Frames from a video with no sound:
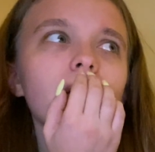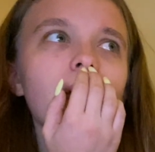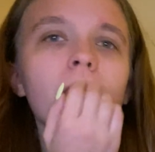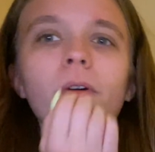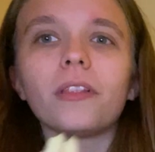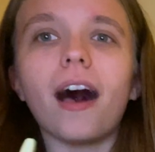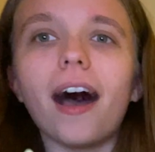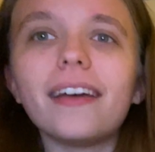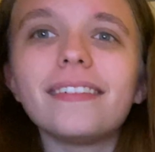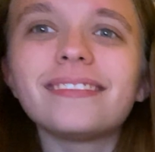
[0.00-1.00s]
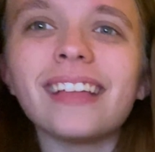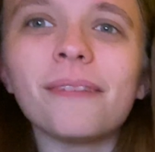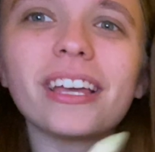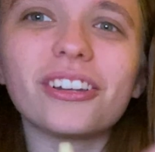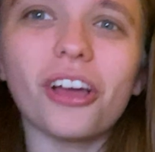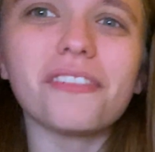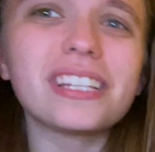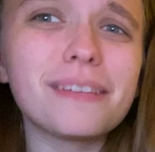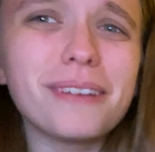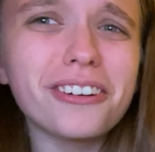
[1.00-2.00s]
I won't lie, I'm like
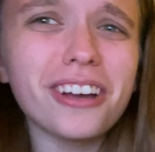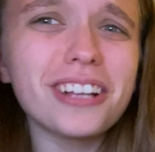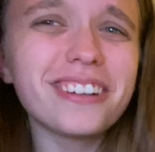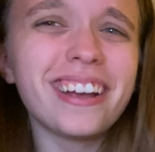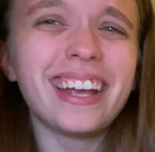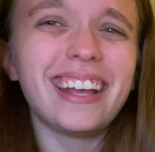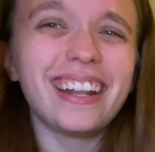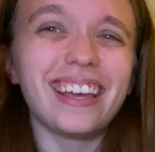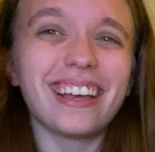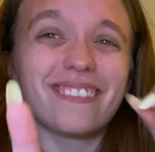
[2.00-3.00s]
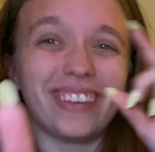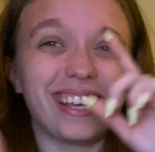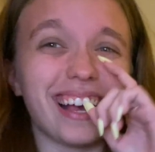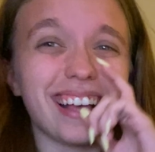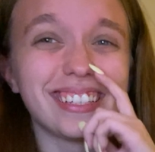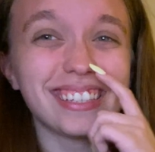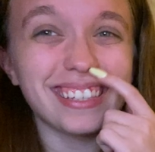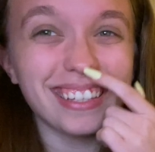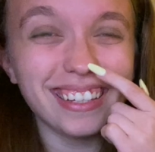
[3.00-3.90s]
nervous about graduating because